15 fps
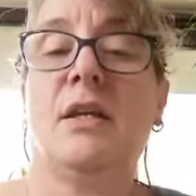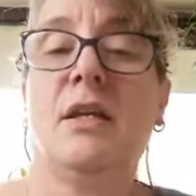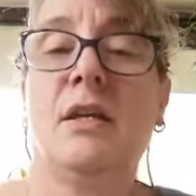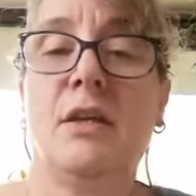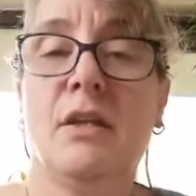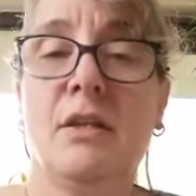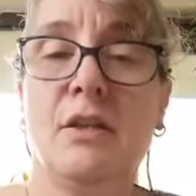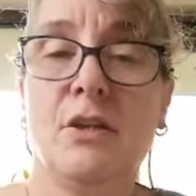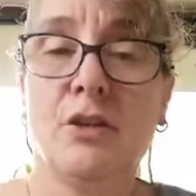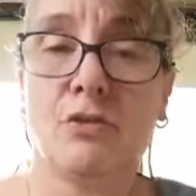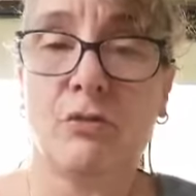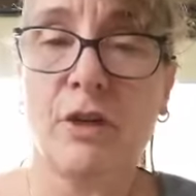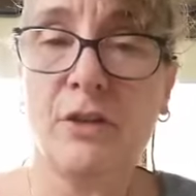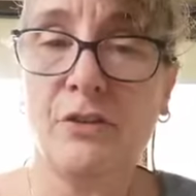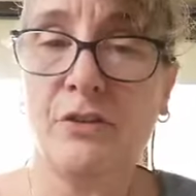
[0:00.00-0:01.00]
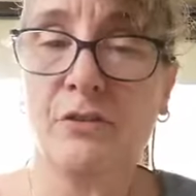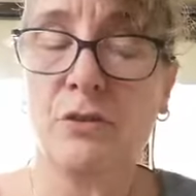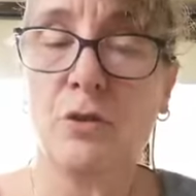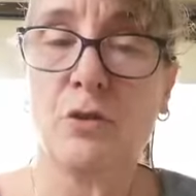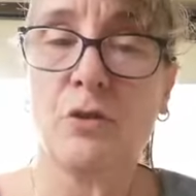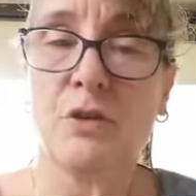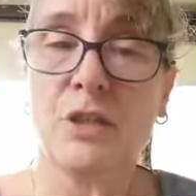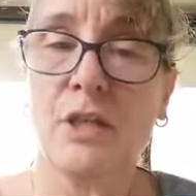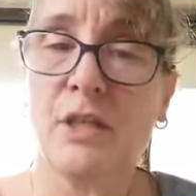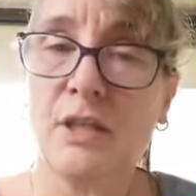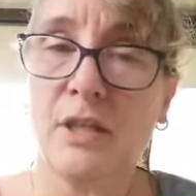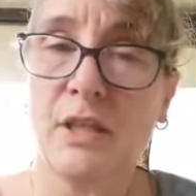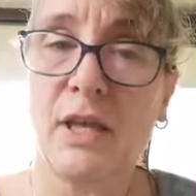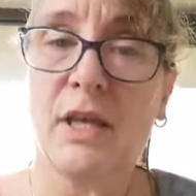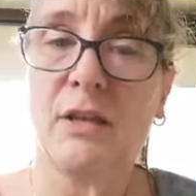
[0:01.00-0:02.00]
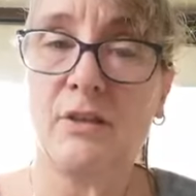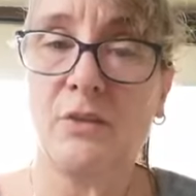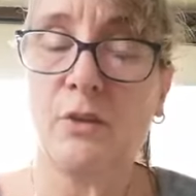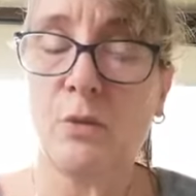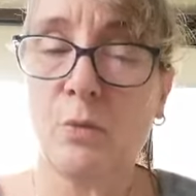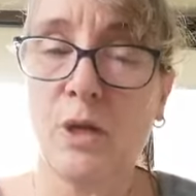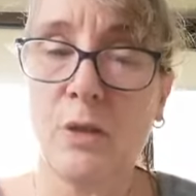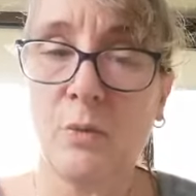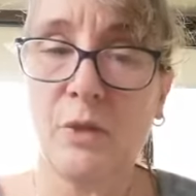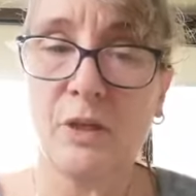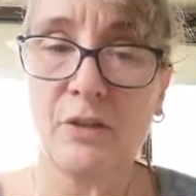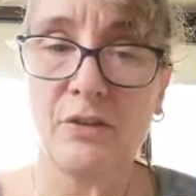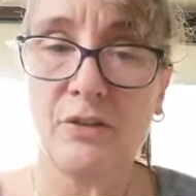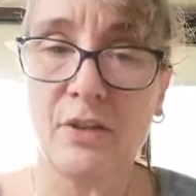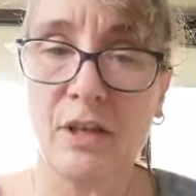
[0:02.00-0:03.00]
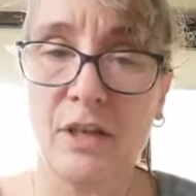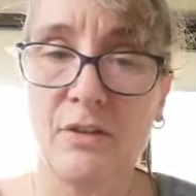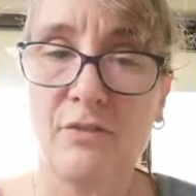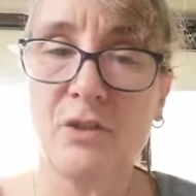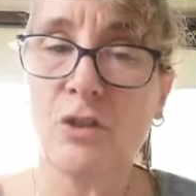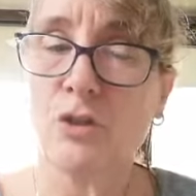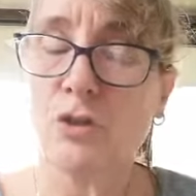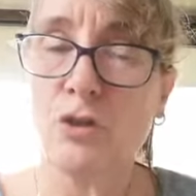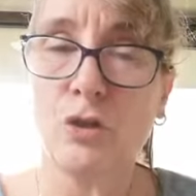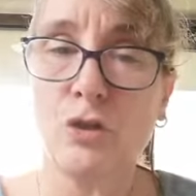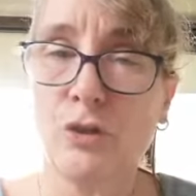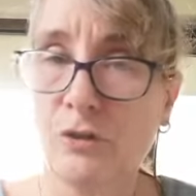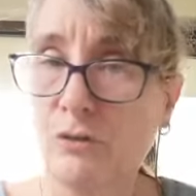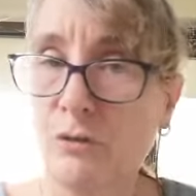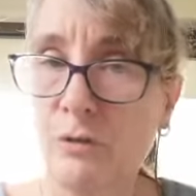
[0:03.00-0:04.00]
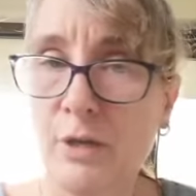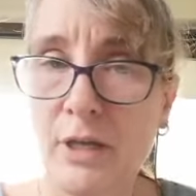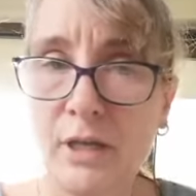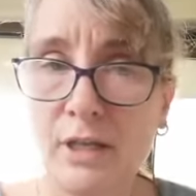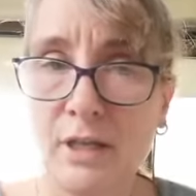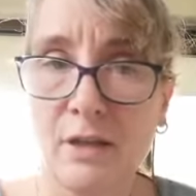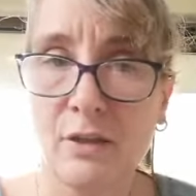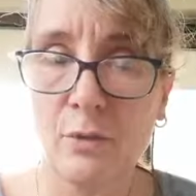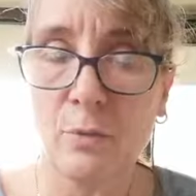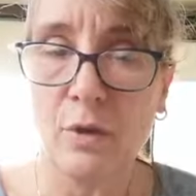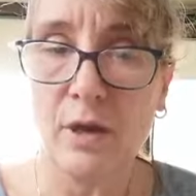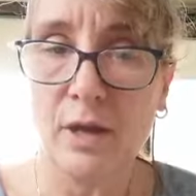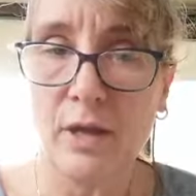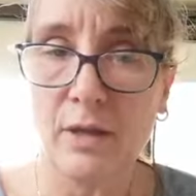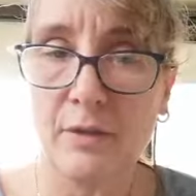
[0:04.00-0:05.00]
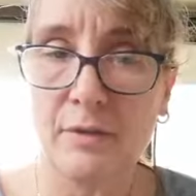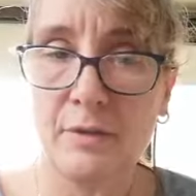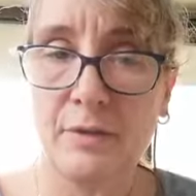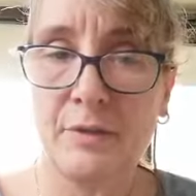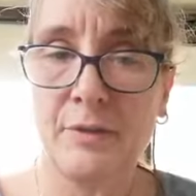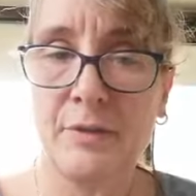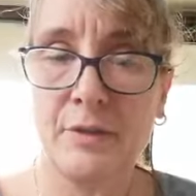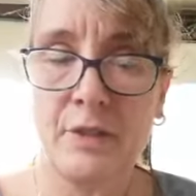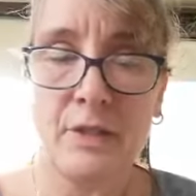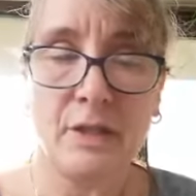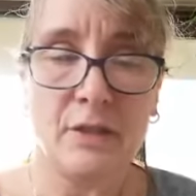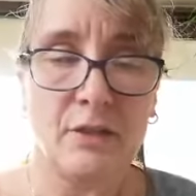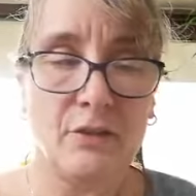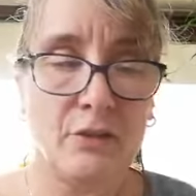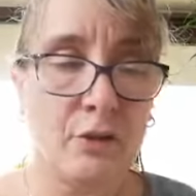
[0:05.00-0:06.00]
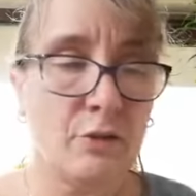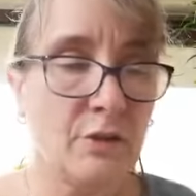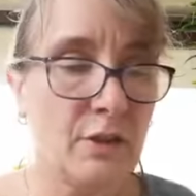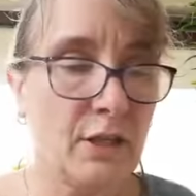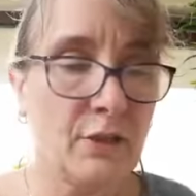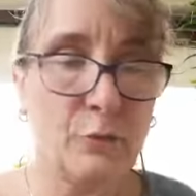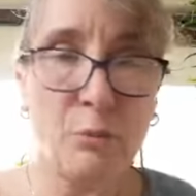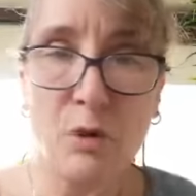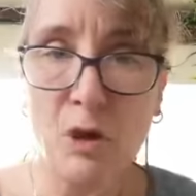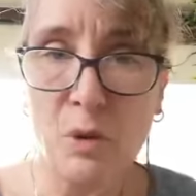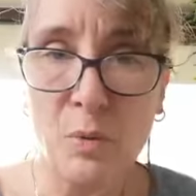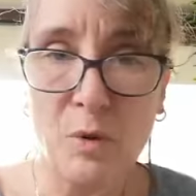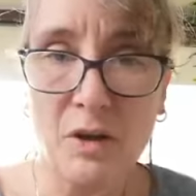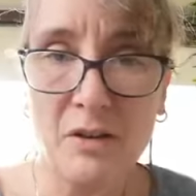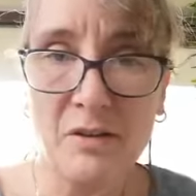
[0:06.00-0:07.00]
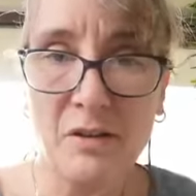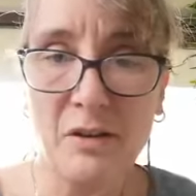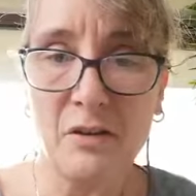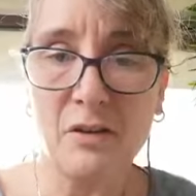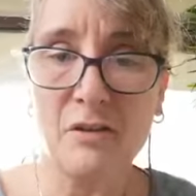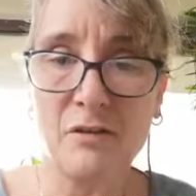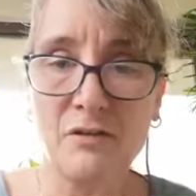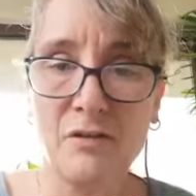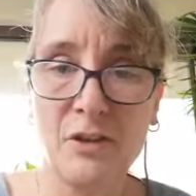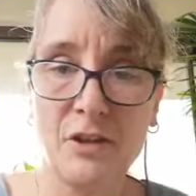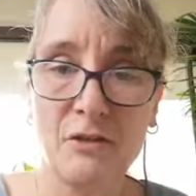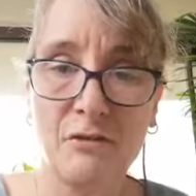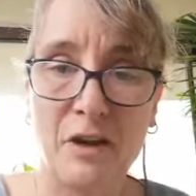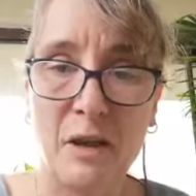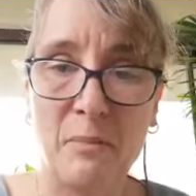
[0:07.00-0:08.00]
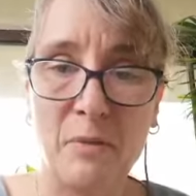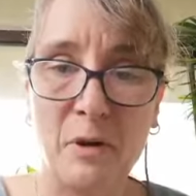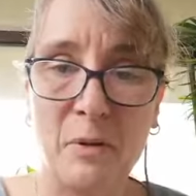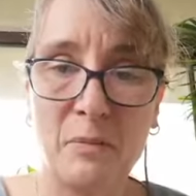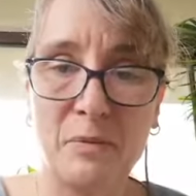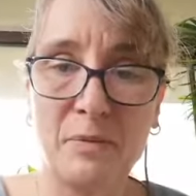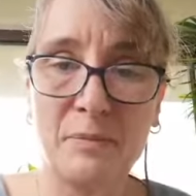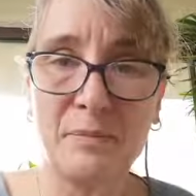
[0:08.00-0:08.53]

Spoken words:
in the grace of God. That is the way we are saved, not through any other way. So that's part one of the wrap up.